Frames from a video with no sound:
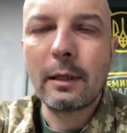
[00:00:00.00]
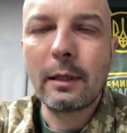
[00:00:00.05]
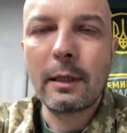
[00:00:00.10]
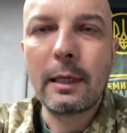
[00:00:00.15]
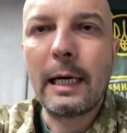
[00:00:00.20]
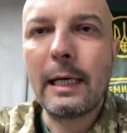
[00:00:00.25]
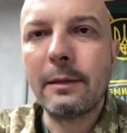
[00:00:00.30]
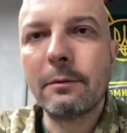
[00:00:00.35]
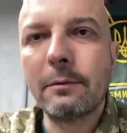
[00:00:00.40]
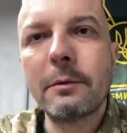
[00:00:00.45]

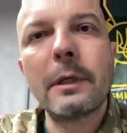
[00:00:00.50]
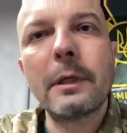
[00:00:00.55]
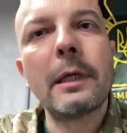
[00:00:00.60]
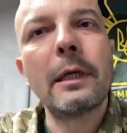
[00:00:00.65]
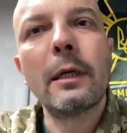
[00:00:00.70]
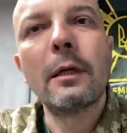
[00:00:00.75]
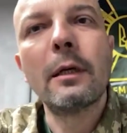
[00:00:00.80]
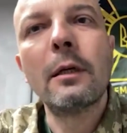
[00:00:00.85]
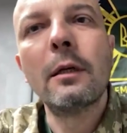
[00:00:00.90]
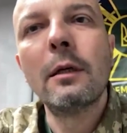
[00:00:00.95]

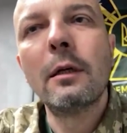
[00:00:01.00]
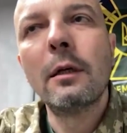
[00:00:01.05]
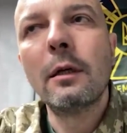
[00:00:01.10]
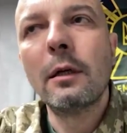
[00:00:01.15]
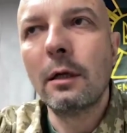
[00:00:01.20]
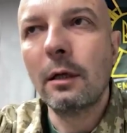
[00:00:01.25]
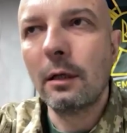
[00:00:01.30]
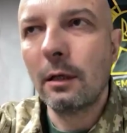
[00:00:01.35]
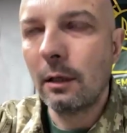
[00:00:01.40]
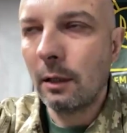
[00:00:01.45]
country
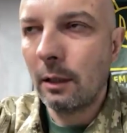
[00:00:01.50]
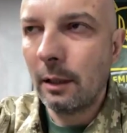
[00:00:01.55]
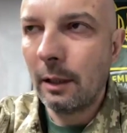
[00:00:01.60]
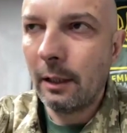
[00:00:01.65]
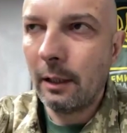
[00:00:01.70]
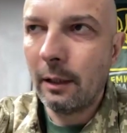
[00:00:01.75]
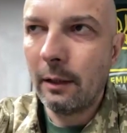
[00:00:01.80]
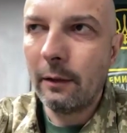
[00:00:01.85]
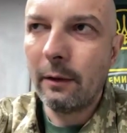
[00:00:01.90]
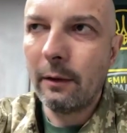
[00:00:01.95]

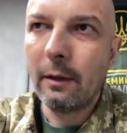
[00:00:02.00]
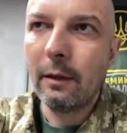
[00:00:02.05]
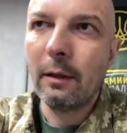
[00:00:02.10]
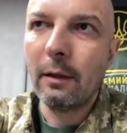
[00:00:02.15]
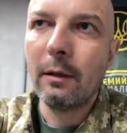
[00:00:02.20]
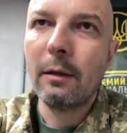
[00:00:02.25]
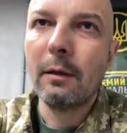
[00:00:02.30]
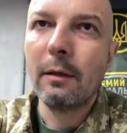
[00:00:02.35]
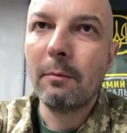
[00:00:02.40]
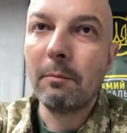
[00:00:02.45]
in
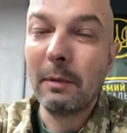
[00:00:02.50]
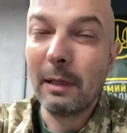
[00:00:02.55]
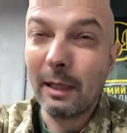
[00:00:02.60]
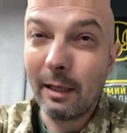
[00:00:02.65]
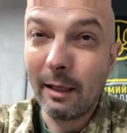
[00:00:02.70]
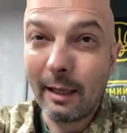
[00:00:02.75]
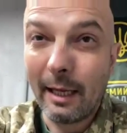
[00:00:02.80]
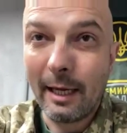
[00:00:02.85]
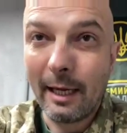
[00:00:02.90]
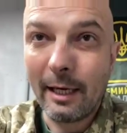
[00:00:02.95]
the
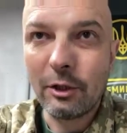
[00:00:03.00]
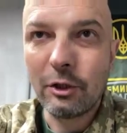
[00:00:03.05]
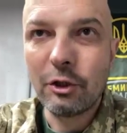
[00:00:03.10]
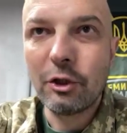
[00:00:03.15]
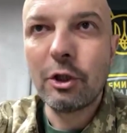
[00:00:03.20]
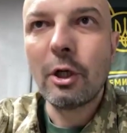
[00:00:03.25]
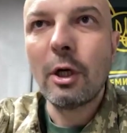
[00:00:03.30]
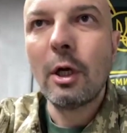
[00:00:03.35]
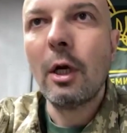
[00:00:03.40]
Middle Age.